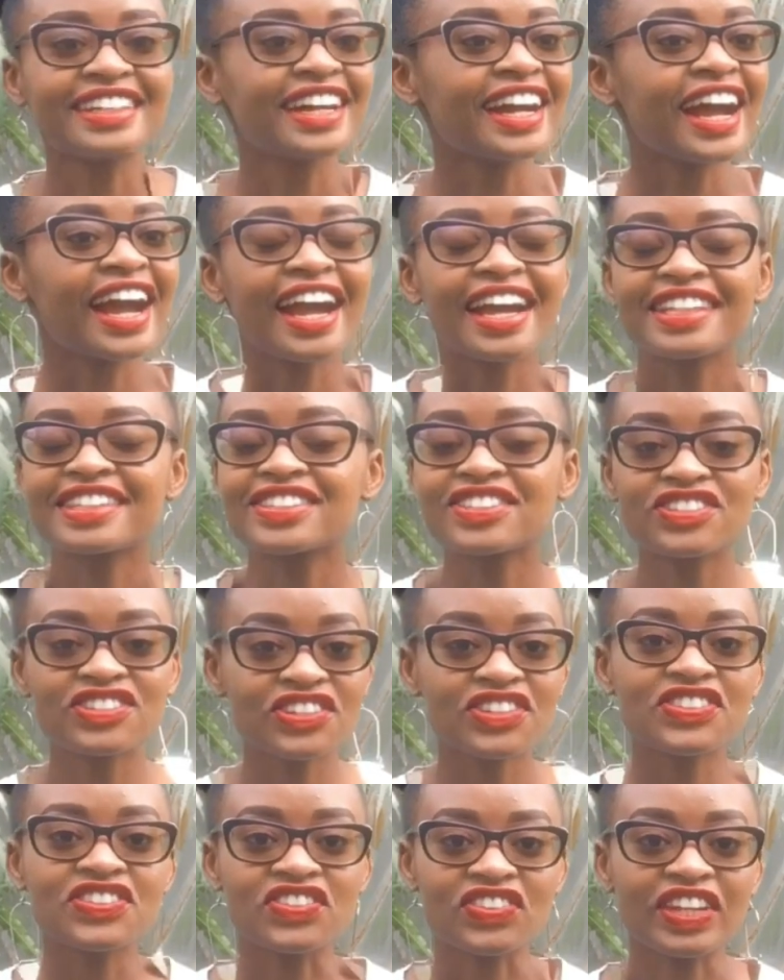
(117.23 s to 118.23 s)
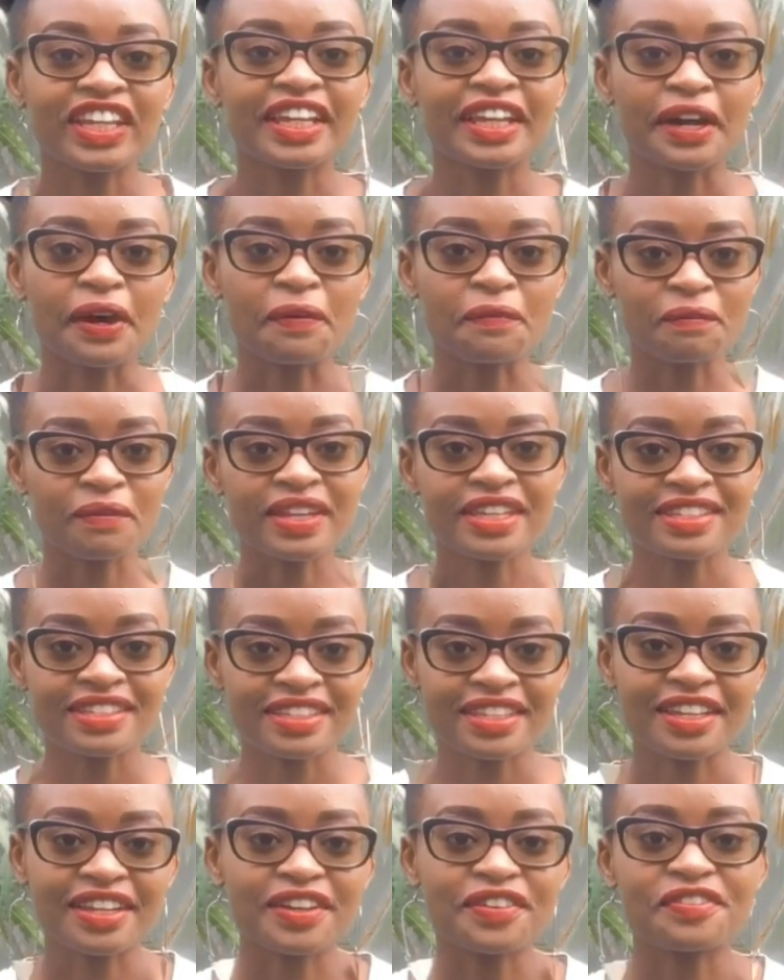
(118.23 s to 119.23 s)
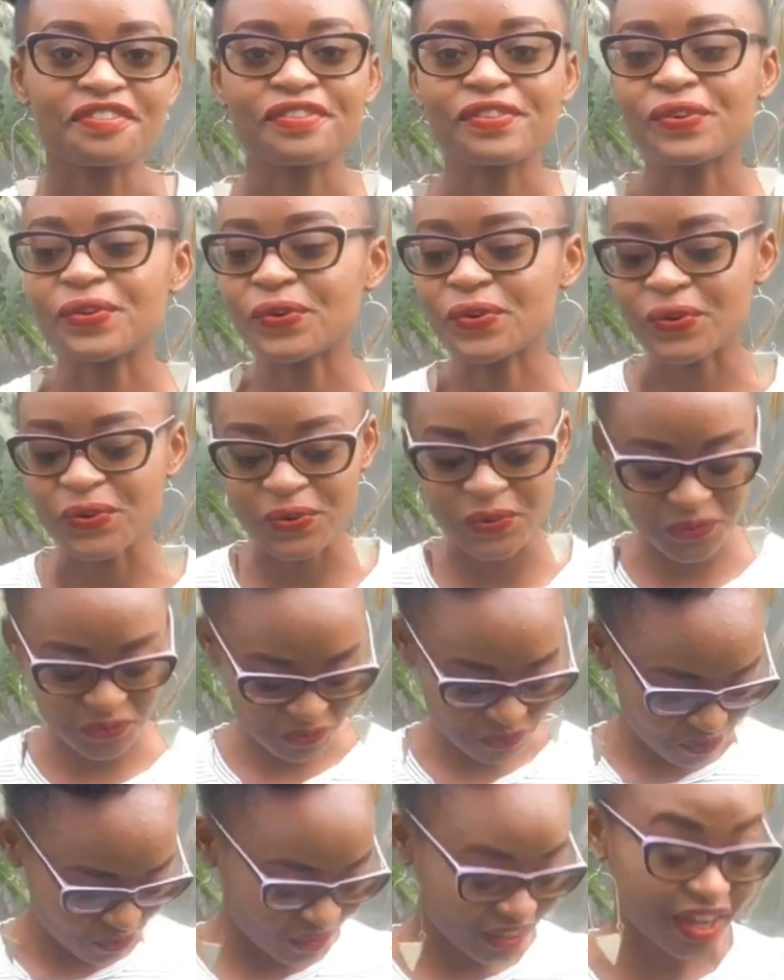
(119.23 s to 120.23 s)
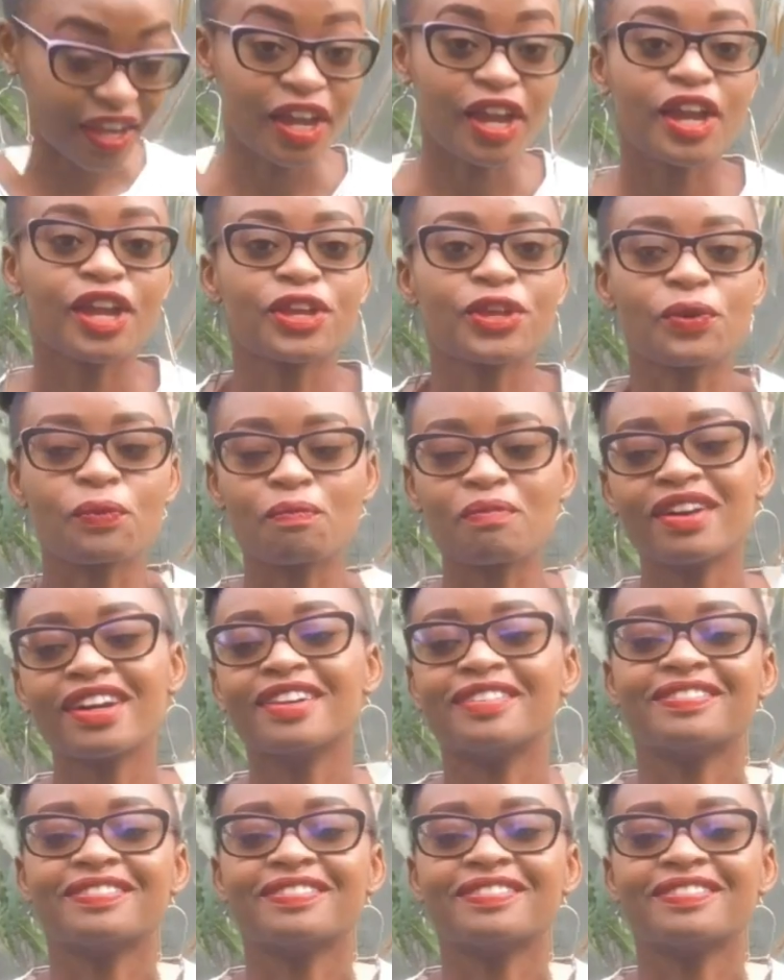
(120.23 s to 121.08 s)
it's just really amazing for your bum